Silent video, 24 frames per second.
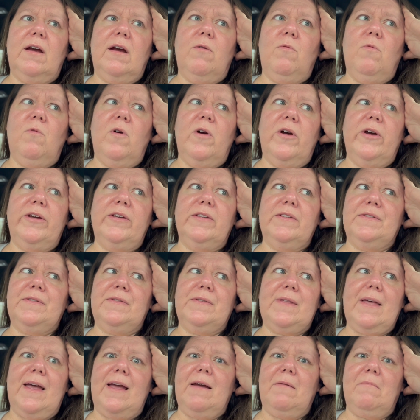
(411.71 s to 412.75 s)
was
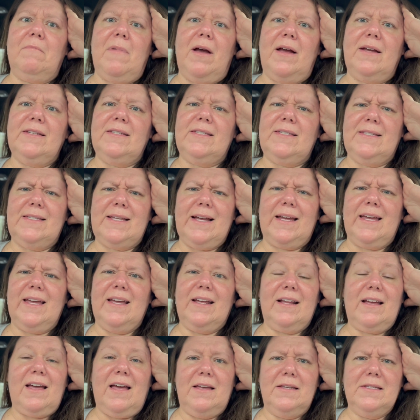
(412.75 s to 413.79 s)
like my
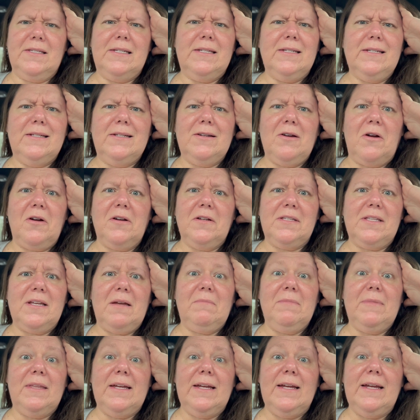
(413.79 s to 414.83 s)
second cousin or
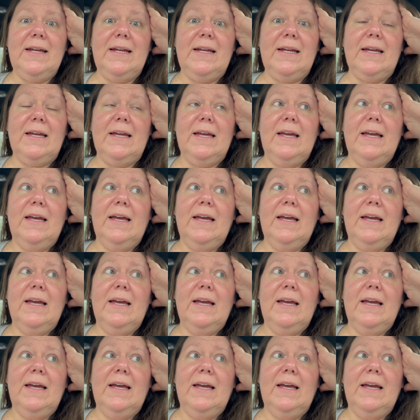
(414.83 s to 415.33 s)
something.